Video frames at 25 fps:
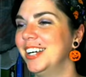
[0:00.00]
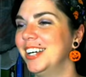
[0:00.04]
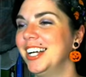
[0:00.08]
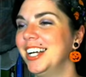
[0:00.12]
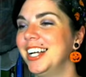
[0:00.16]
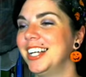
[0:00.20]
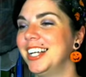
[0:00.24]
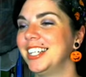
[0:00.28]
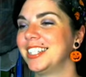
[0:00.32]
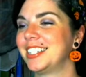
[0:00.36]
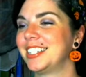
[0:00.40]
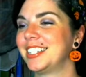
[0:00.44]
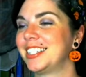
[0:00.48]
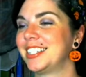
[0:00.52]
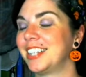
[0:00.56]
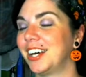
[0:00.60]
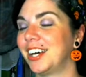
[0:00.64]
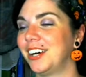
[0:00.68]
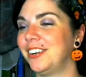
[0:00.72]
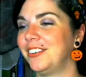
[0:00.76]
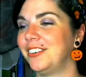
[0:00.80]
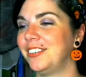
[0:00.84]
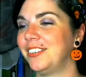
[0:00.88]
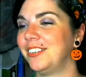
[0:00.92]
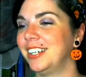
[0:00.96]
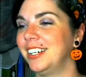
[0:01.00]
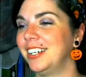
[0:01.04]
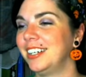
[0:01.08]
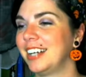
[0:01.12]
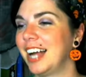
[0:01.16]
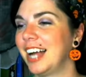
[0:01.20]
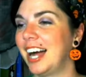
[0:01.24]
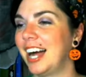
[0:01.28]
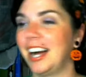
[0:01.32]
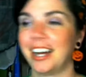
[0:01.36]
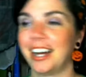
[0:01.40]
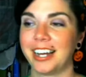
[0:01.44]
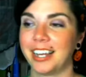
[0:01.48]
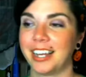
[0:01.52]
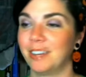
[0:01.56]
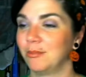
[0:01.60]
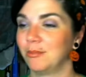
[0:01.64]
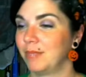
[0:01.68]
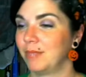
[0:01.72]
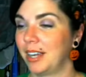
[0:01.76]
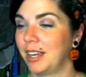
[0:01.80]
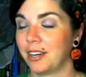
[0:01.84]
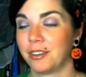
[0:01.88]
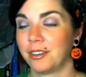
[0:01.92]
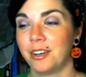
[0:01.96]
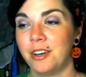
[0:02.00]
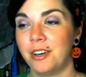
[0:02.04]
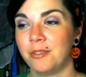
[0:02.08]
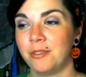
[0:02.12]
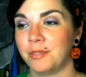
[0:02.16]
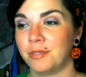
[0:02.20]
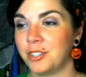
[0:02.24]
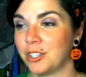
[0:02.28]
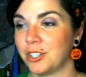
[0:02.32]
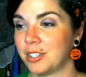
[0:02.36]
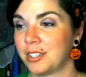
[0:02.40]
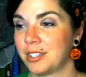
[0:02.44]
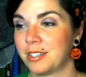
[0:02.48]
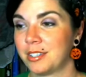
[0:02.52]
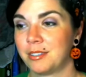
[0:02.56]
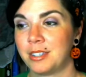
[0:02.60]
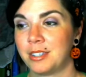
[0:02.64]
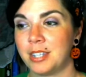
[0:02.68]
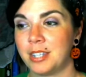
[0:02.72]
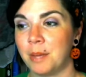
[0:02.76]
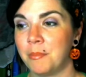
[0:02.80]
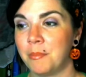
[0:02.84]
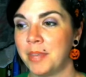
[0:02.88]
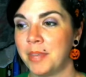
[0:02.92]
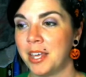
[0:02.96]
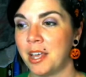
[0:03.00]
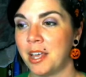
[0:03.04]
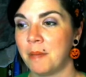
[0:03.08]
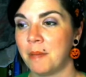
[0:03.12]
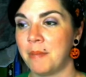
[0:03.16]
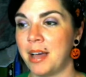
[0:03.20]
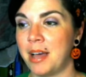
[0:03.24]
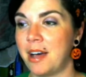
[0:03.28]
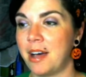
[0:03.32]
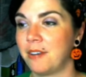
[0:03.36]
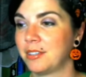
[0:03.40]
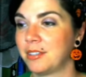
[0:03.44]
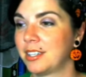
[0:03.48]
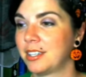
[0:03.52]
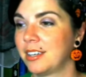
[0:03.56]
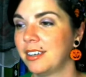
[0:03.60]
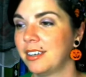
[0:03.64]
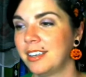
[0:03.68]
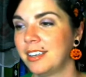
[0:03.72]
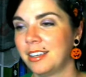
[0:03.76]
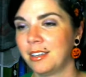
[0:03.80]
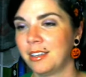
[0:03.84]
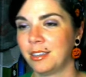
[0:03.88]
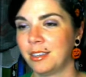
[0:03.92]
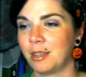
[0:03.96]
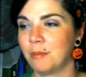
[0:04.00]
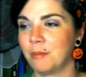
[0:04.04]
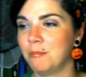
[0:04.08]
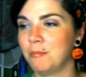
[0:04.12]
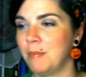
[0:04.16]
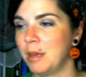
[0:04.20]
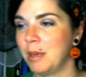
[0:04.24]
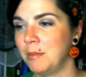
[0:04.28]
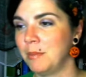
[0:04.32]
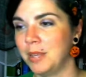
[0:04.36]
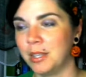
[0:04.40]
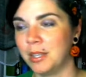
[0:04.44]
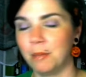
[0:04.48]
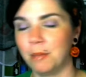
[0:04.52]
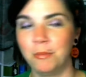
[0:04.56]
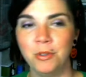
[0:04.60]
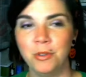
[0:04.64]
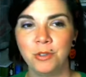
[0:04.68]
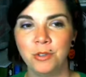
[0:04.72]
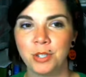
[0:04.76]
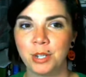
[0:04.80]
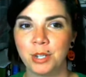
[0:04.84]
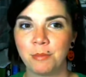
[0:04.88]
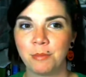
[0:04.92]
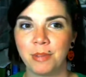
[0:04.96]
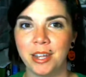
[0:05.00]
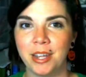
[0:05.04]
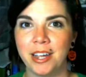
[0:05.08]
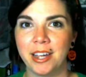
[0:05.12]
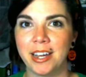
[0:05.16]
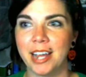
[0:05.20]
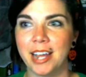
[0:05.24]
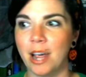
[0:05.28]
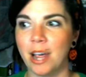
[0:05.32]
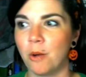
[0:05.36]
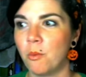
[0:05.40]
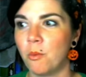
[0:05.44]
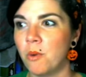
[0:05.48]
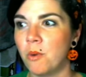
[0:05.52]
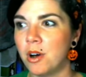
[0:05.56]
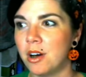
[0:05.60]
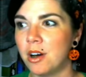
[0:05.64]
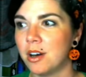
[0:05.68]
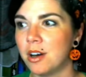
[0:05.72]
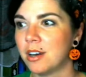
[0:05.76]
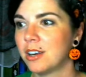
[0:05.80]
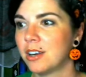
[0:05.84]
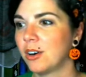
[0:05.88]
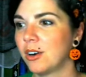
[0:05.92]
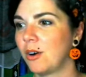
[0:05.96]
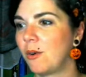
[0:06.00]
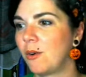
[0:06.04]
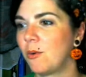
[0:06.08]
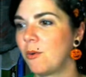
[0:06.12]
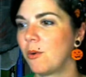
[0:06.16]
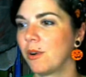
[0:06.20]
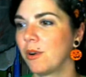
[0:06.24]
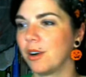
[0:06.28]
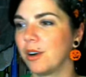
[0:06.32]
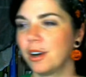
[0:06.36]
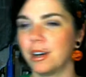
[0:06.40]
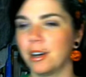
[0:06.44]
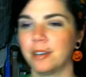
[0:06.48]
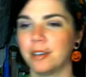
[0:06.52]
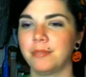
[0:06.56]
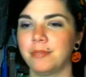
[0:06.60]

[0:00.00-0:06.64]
So I don't know, just something about maybe the music playing at work or